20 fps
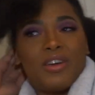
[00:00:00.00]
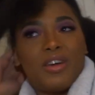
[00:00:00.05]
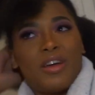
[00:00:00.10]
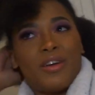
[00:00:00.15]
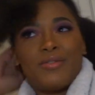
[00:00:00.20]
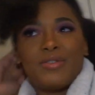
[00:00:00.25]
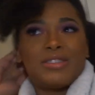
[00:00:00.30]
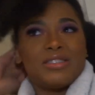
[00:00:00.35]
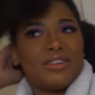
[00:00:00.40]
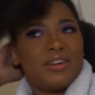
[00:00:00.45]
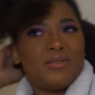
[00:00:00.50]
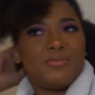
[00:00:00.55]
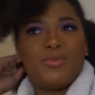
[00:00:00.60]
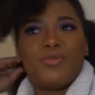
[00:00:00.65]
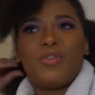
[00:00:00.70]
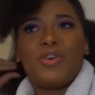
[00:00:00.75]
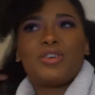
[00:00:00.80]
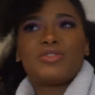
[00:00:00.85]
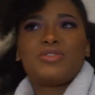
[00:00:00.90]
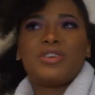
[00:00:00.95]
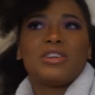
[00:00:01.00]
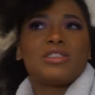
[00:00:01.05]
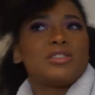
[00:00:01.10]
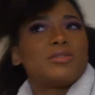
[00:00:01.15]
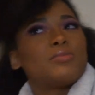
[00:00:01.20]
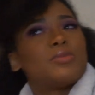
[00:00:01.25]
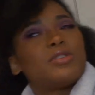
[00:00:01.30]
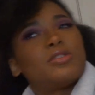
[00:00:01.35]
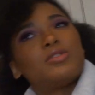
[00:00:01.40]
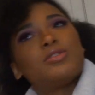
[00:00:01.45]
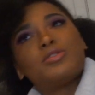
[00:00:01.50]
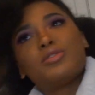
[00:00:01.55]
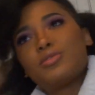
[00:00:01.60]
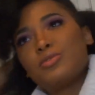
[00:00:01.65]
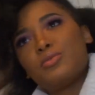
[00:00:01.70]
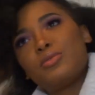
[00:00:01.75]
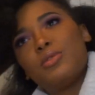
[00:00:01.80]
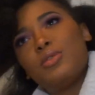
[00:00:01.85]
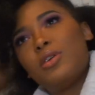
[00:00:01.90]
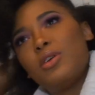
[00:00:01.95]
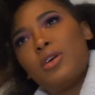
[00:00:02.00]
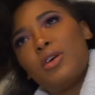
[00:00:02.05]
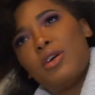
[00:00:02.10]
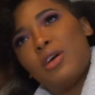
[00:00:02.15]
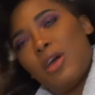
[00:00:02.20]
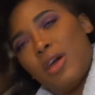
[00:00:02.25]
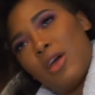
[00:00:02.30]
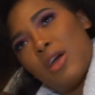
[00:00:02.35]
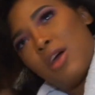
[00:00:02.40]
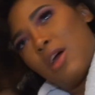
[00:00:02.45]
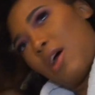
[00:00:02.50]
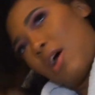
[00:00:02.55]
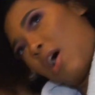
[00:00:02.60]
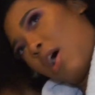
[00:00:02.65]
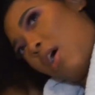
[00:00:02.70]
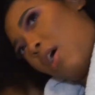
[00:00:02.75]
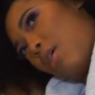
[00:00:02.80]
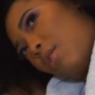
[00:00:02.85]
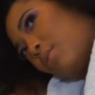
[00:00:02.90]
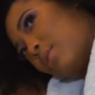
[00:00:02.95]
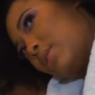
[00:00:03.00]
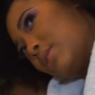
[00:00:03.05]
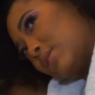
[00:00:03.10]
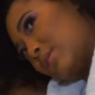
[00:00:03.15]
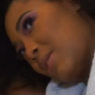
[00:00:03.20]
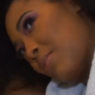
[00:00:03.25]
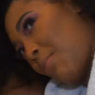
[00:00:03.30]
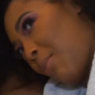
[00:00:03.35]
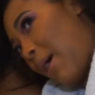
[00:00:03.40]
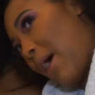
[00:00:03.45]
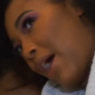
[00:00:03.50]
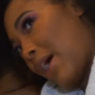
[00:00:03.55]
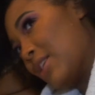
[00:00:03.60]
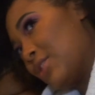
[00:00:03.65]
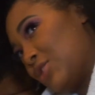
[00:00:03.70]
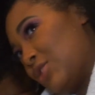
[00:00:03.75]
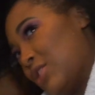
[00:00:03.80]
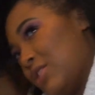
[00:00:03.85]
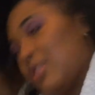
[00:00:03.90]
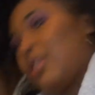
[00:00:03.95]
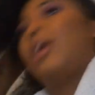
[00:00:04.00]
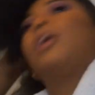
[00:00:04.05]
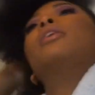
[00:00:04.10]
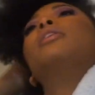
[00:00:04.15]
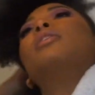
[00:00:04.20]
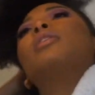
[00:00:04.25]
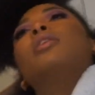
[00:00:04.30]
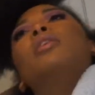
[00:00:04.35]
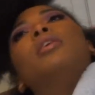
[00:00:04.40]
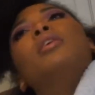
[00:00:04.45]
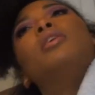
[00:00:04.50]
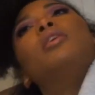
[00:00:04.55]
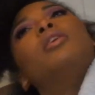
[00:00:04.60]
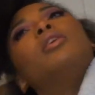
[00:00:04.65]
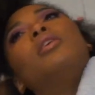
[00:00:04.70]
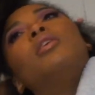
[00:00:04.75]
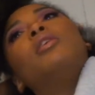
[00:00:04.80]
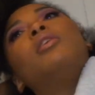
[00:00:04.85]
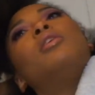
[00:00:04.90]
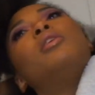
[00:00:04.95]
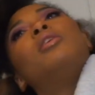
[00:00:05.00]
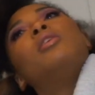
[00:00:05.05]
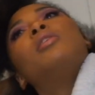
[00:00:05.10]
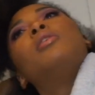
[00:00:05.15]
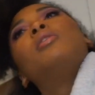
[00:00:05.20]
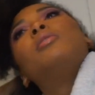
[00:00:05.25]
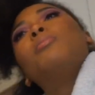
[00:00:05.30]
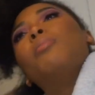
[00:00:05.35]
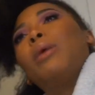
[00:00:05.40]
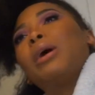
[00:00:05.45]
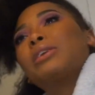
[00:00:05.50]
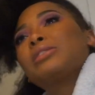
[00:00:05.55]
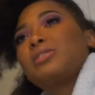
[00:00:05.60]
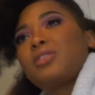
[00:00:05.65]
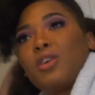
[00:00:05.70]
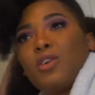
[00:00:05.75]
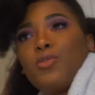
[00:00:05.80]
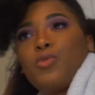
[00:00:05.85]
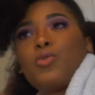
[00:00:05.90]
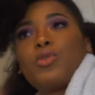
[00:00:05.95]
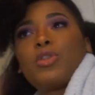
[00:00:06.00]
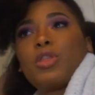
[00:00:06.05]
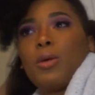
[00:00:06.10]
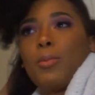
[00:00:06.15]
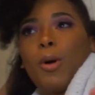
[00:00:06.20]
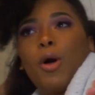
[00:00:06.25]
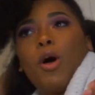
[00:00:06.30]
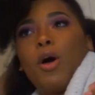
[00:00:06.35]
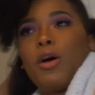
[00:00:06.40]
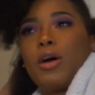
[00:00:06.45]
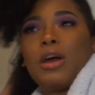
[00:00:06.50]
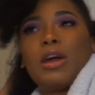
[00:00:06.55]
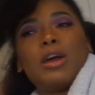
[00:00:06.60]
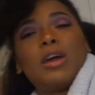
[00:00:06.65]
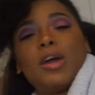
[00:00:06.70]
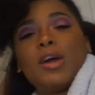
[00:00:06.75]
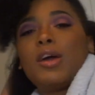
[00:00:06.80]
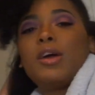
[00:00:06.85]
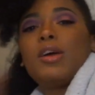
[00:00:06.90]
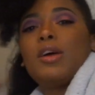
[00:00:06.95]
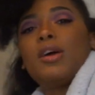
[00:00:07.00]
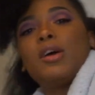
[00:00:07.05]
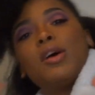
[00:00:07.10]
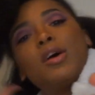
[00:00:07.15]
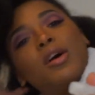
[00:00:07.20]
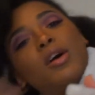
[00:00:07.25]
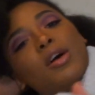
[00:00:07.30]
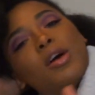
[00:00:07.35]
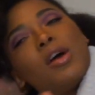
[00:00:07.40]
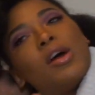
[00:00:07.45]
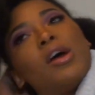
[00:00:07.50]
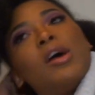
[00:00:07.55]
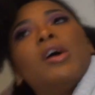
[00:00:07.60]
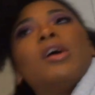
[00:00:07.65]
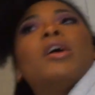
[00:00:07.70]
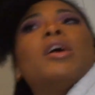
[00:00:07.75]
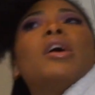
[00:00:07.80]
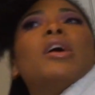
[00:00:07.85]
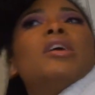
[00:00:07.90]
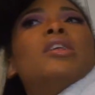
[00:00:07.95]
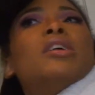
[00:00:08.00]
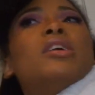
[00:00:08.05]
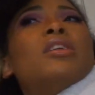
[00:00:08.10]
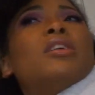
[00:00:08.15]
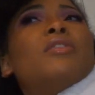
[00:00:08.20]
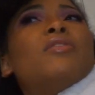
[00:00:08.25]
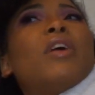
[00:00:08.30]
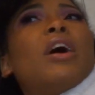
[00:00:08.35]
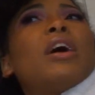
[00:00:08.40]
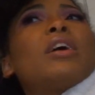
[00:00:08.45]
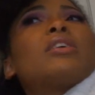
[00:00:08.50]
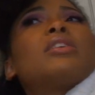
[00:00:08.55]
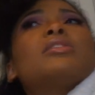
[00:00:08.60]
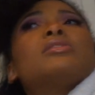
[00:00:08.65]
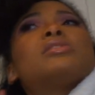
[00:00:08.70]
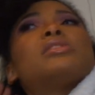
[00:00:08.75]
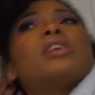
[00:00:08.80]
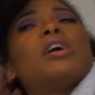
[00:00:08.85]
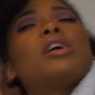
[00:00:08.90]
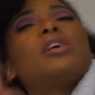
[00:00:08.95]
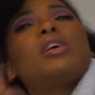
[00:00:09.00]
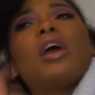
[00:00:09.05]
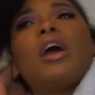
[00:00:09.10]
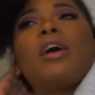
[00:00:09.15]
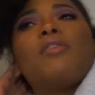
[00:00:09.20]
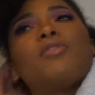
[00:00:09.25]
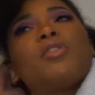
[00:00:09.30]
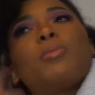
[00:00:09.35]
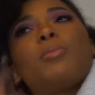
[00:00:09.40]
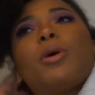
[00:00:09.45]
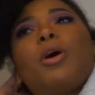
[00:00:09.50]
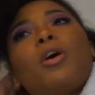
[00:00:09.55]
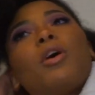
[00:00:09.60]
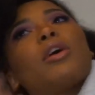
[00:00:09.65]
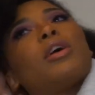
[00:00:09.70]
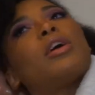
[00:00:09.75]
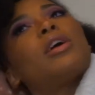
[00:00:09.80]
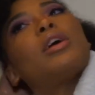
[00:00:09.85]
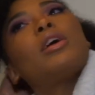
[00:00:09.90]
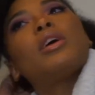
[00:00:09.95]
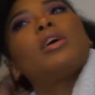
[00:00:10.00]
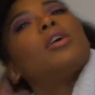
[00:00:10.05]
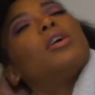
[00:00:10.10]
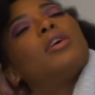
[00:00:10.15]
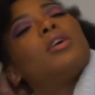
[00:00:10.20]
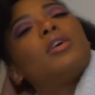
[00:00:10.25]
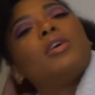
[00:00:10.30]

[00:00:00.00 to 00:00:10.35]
every time before I try something new, I always imagine like myself with a bald head, and then if I can take having a bald head,